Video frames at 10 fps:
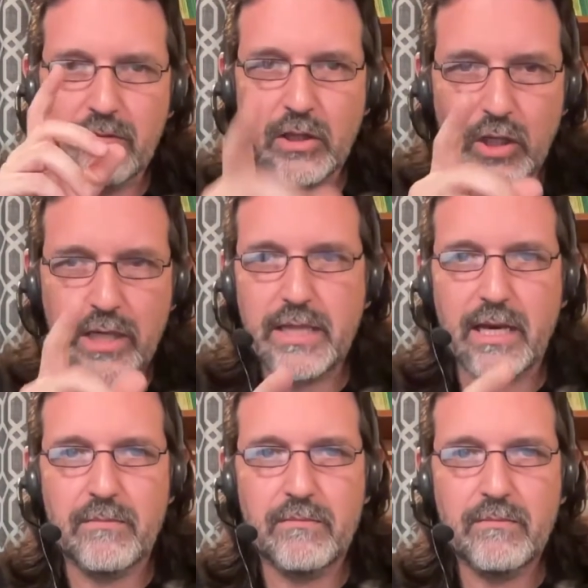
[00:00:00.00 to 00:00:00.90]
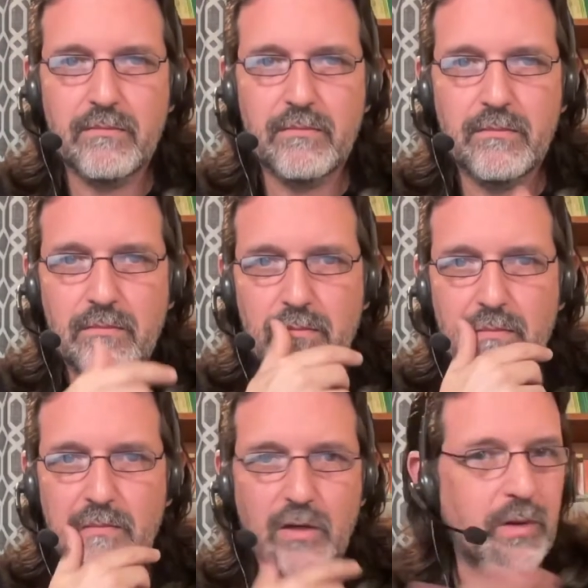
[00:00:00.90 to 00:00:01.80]
Look at them.
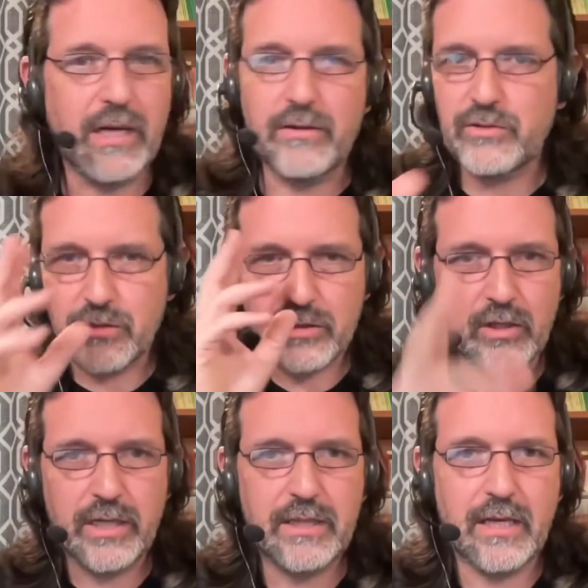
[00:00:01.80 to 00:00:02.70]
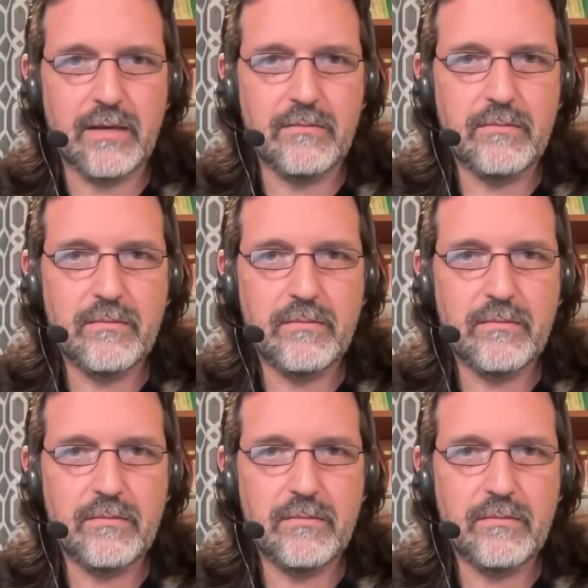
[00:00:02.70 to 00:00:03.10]
No one else, just look at them.